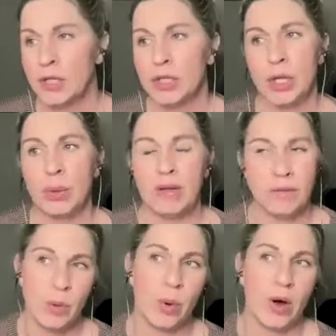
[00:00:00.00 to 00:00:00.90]
So
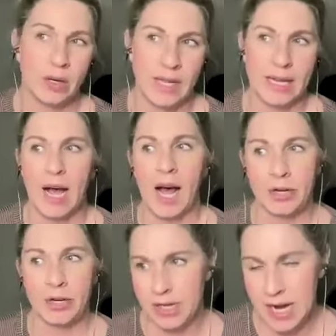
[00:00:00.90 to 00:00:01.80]
if you are like
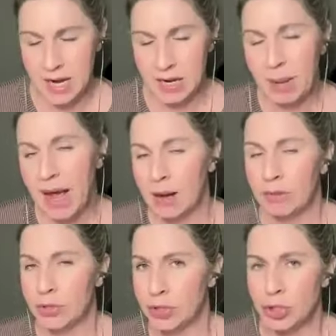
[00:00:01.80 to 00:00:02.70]
180
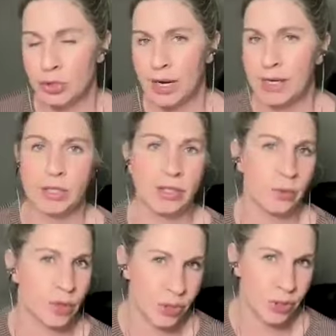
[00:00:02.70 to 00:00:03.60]
pounds and you're trying to
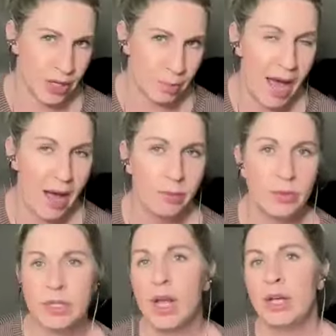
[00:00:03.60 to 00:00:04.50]
lose 30 pounds,